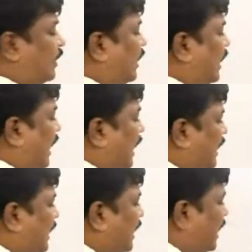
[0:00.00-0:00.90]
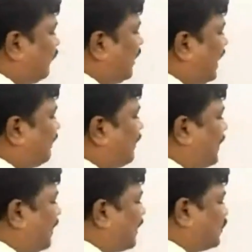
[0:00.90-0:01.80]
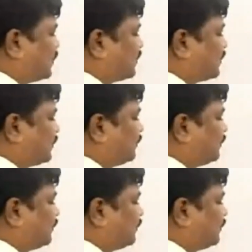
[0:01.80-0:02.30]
And here we have a powerhouse.